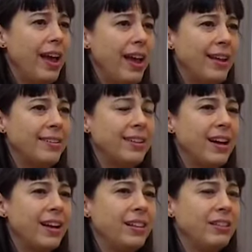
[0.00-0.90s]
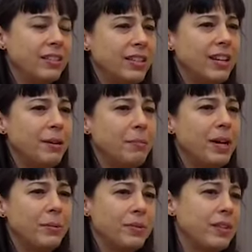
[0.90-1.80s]
And I looked at him
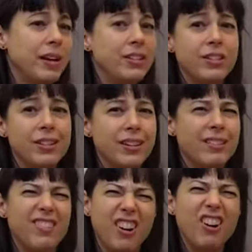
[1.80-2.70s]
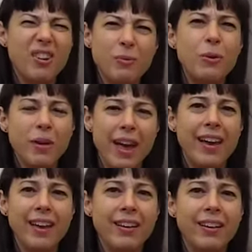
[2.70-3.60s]
and I just said, "Are you
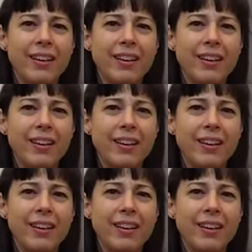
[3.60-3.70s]
okay?"